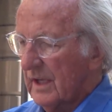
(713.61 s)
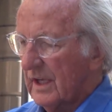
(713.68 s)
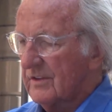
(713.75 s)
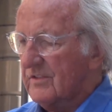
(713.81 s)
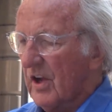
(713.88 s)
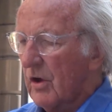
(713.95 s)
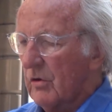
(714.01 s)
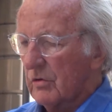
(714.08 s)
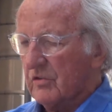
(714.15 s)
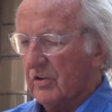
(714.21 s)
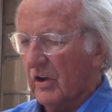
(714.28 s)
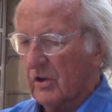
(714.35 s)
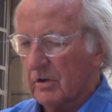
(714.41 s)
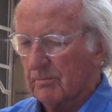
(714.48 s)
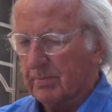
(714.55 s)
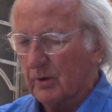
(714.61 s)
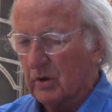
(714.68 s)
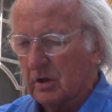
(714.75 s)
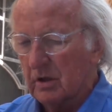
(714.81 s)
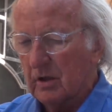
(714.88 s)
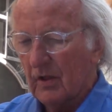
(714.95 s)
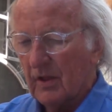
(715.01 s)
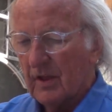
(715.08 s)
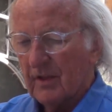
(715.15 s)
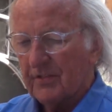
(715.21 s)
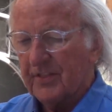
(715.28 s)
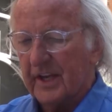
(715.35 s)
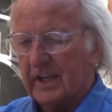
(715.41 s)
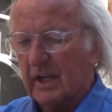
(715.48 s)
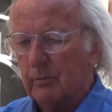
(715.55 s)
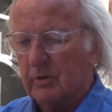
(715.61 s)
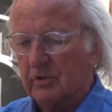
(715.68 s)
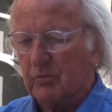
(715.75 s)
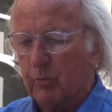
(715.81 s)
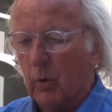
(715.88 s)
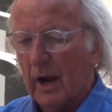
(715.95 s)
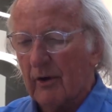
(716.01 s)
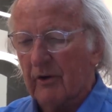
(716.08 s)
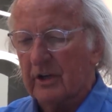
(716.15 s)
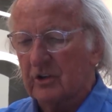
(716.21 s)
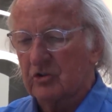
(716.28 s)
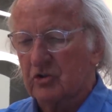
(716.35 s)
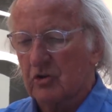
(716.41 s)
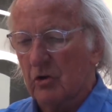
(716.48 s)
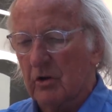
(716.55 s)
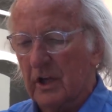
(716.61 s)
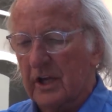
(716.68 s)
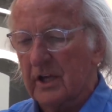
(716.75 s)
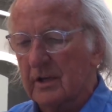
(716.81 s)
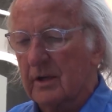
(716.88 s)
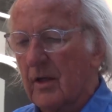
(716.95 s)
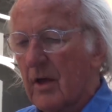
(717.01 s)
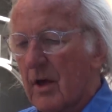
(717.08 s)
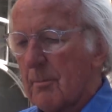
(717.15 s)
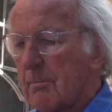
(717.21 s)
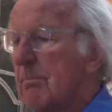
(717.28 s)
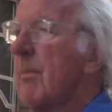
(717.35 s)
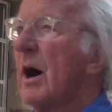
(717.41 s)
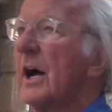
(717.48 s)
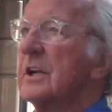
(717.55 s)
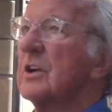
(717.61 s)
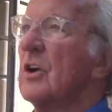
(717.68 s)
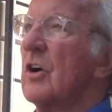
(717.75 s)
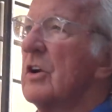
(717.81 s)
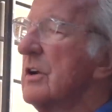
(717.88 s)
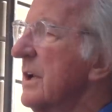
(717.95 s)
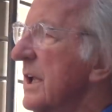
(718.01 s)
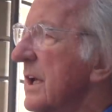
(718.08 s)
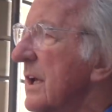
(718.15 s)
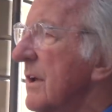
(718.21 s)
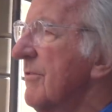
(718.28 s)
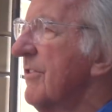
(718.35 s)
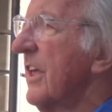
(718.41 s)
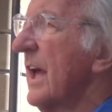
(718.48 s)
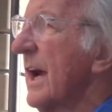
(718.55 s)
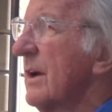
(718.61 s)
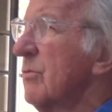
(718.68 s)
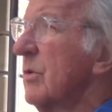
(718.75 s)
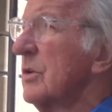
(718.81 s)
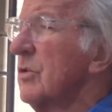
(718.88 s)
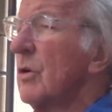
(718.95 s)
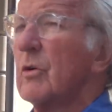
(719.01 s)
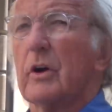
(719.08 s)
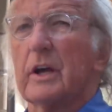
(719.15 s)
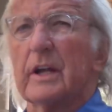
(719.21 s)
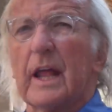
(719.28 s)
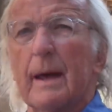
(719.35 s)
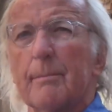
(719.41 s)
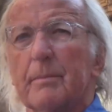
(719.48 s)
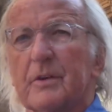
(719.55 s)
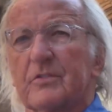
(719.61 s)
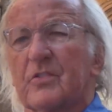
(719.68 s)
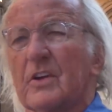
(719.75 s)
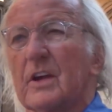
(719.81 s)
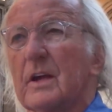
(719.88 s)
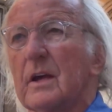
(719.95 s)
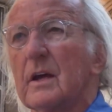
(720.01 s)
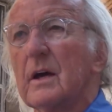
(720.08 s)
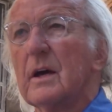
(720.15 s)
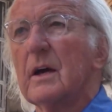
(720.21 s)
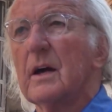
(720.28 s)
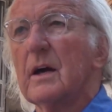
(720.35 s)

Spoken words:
He told Turnbull that he was worried Julian might not leave the Ecuadorian embassy